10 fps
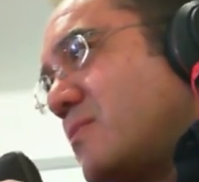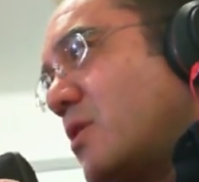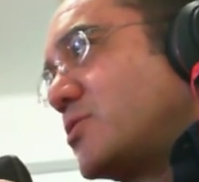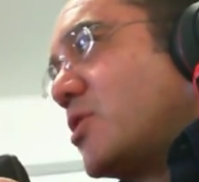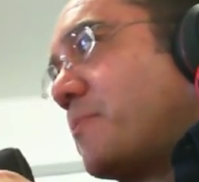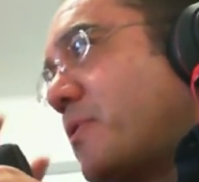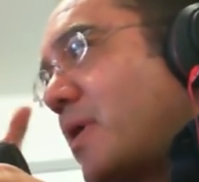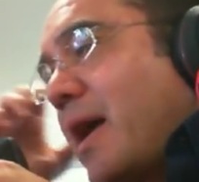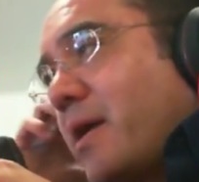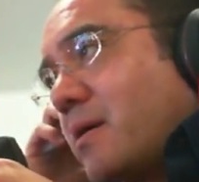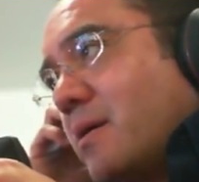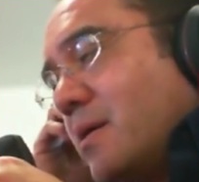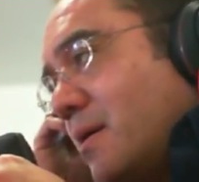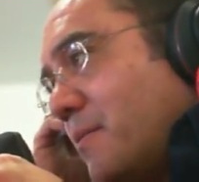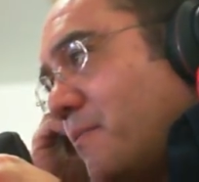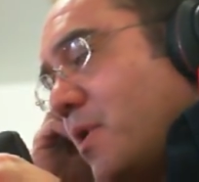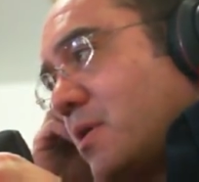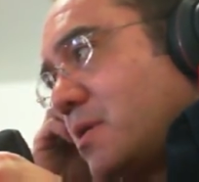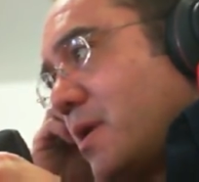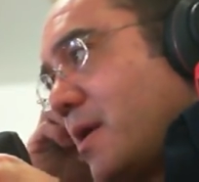top high, but